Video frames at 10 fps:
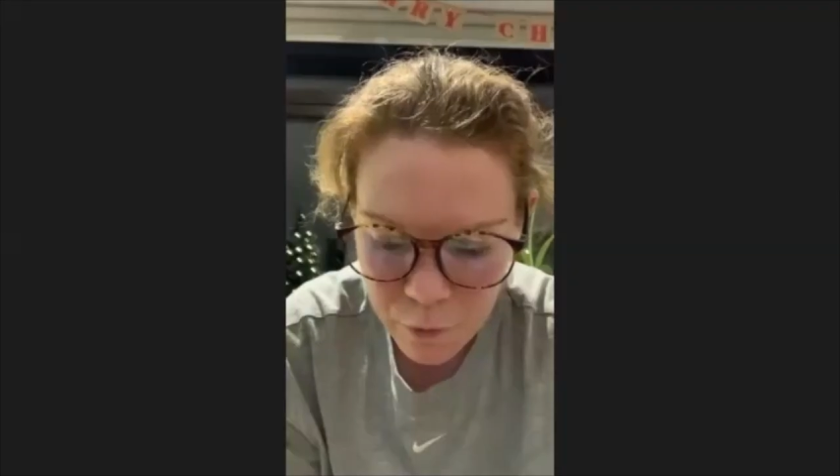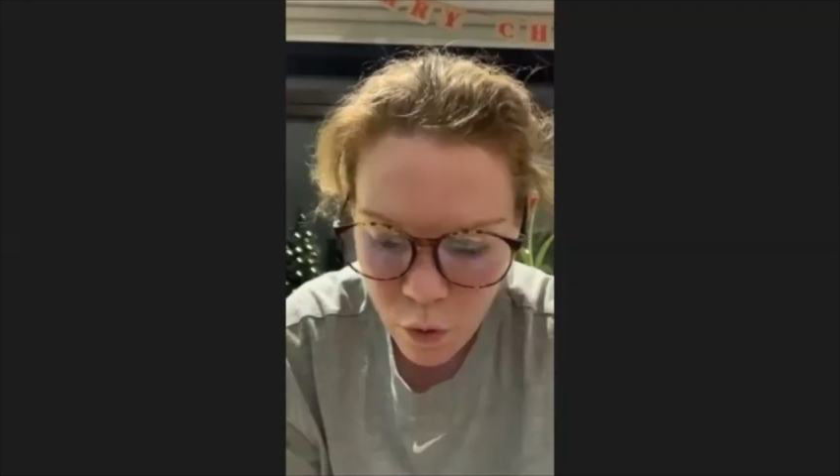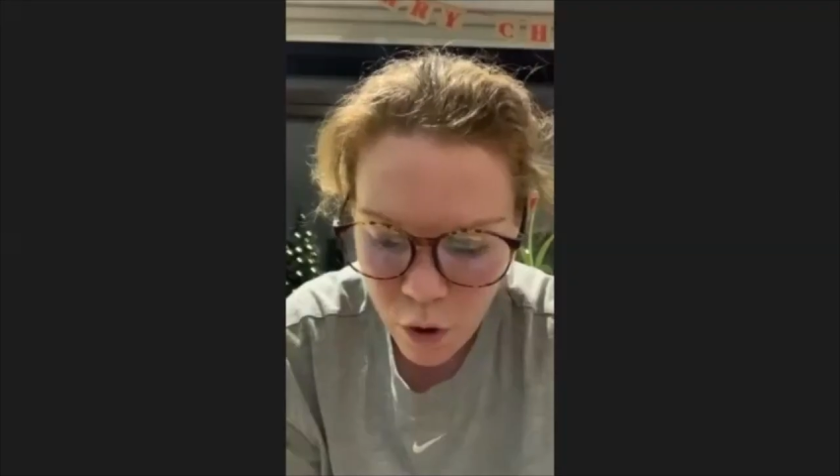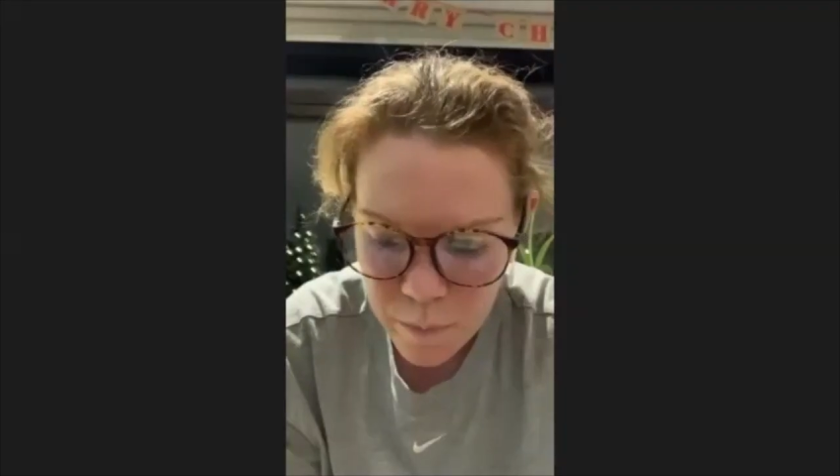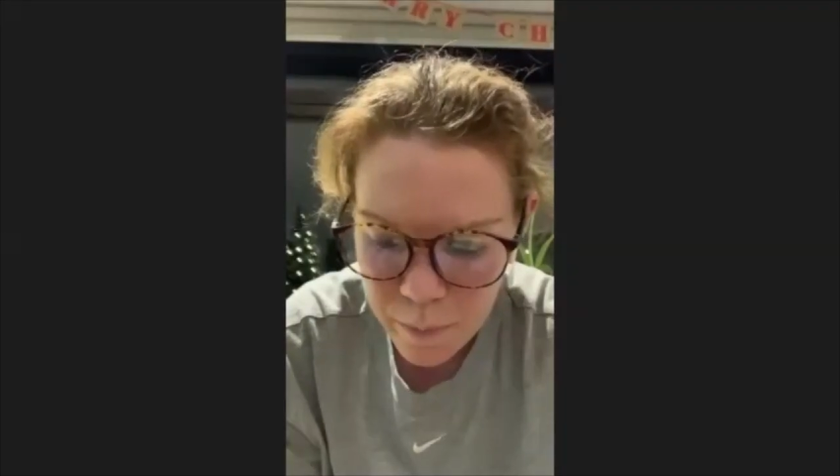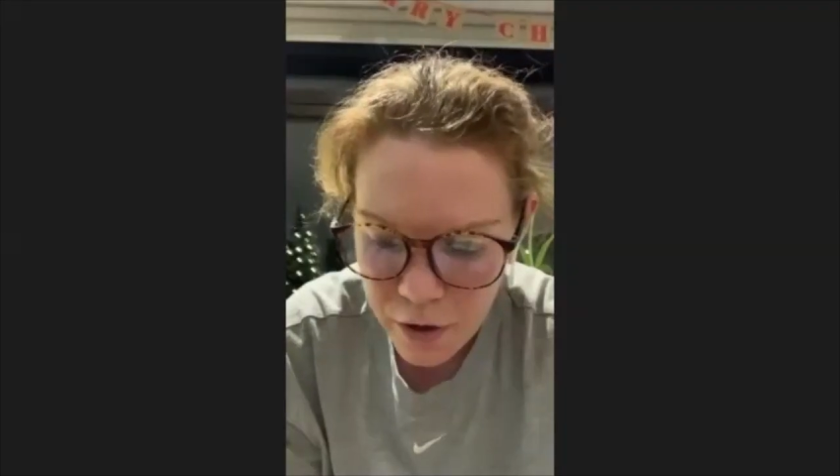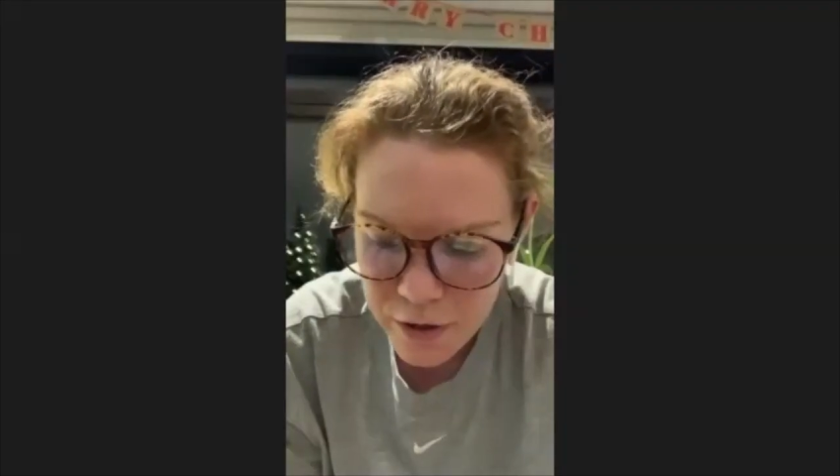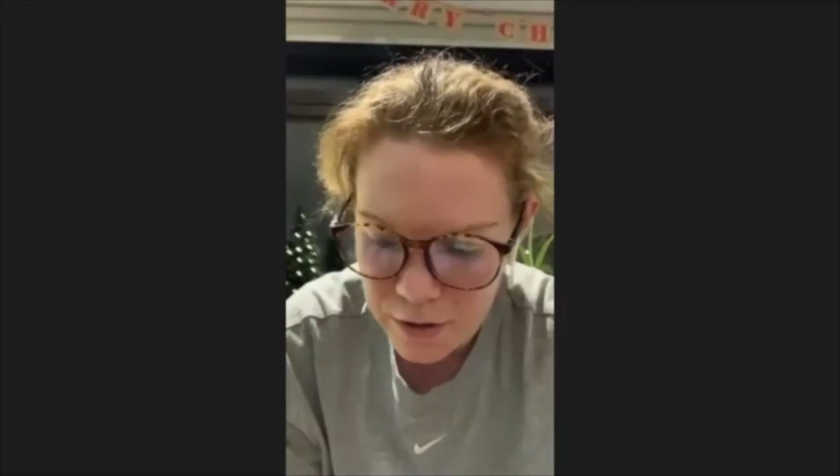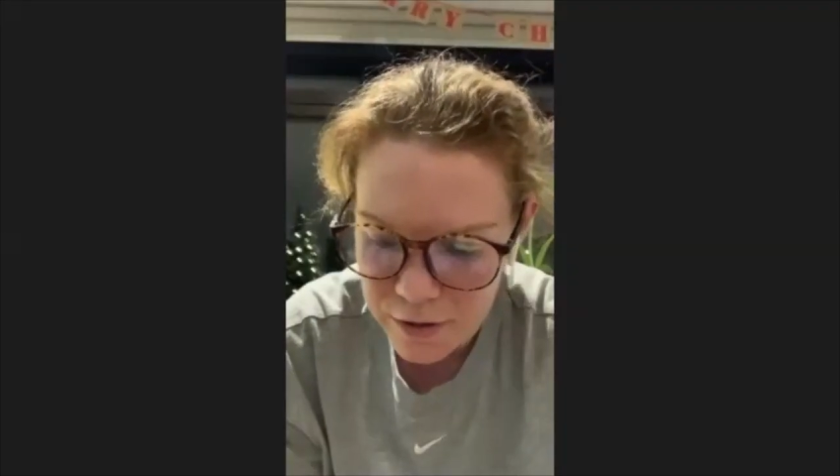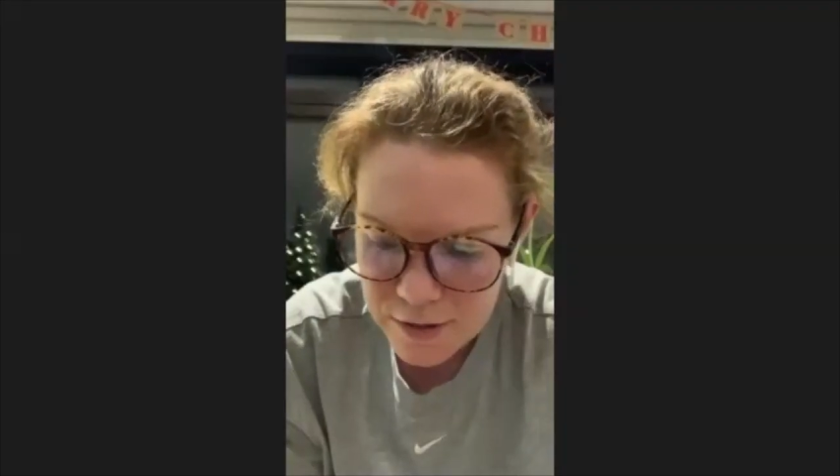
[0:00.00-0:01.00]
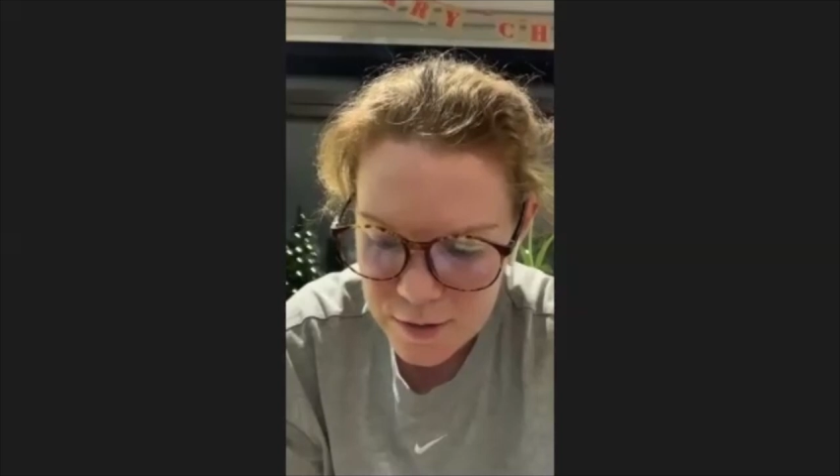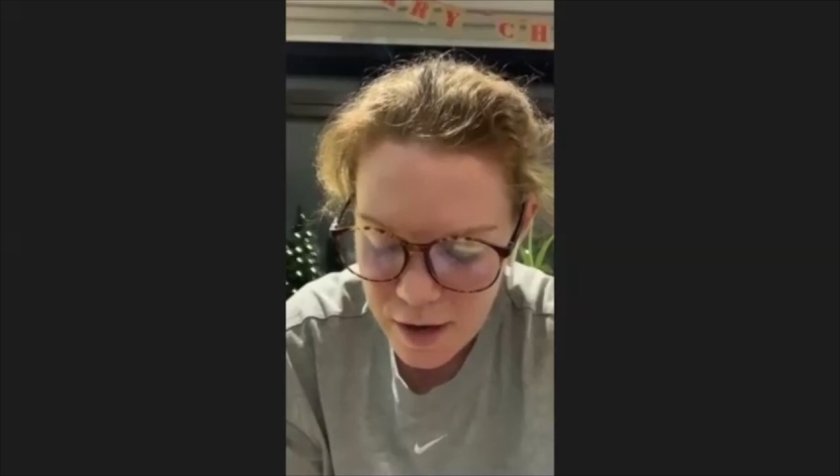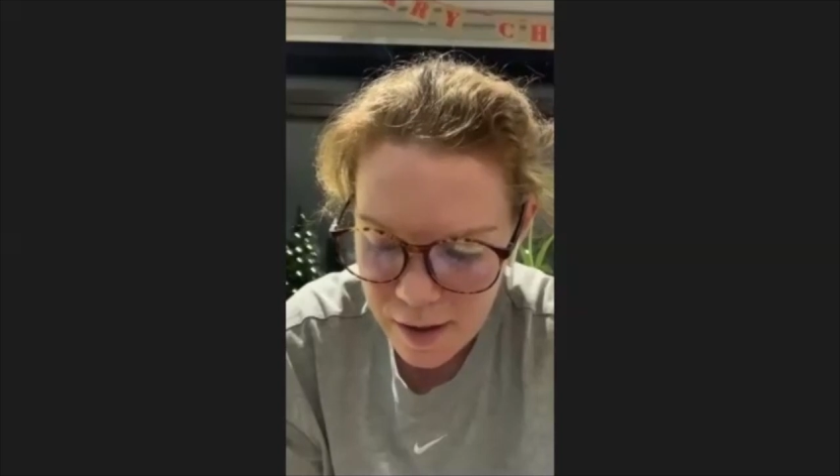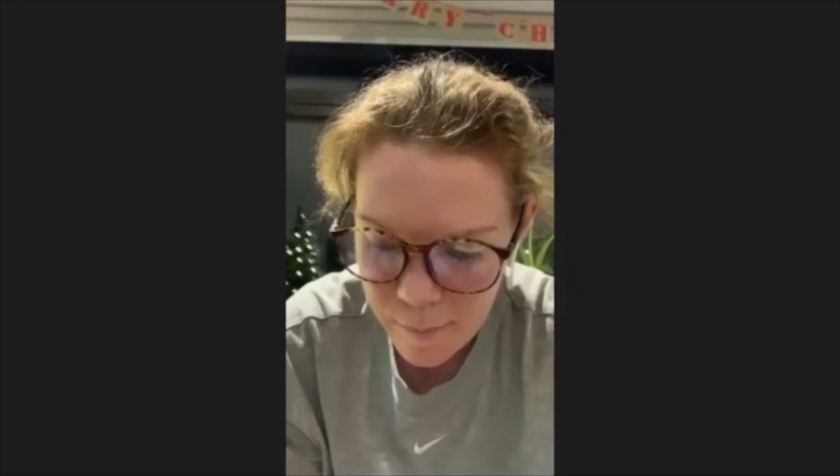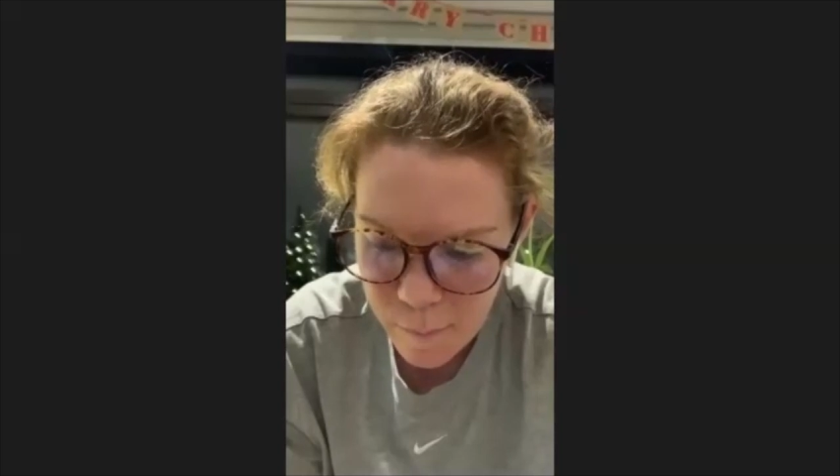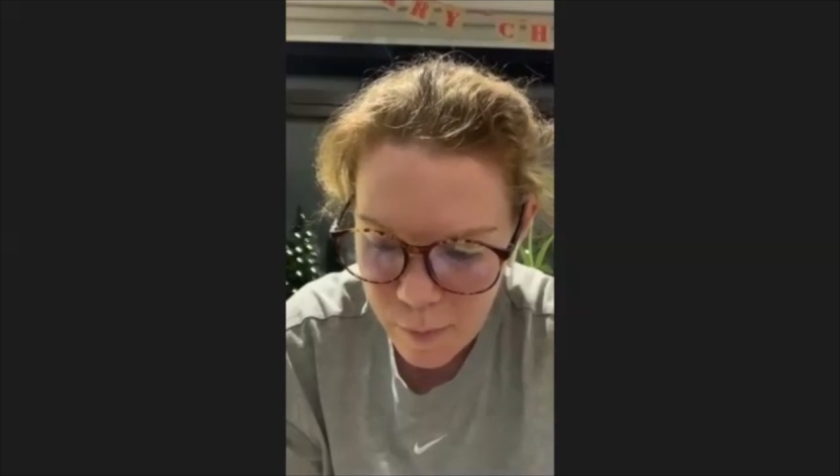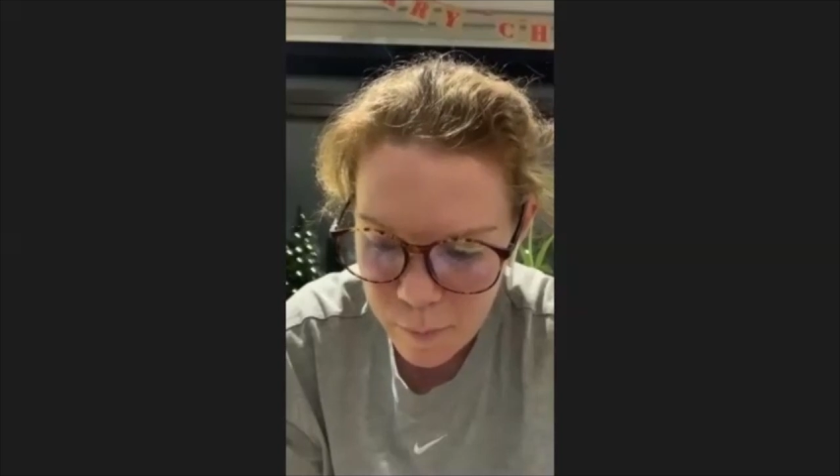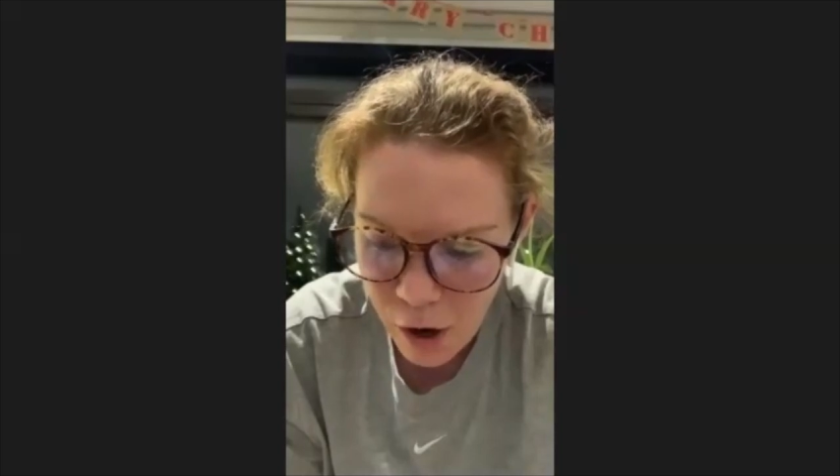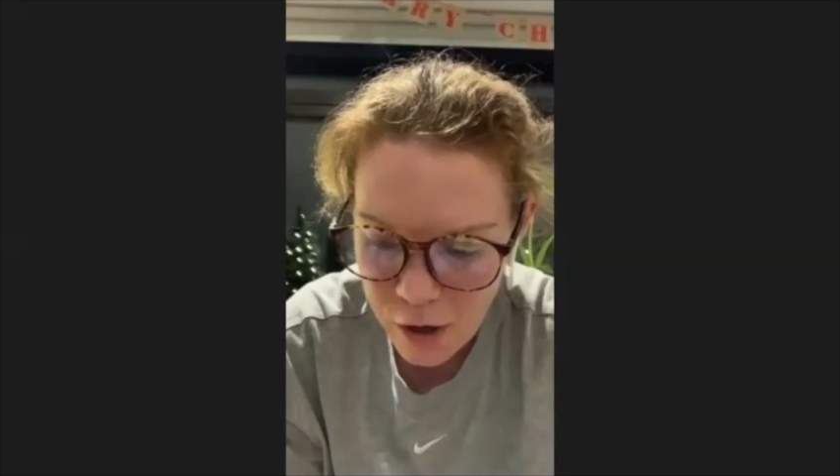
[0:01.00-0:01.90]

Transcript: quite biased, but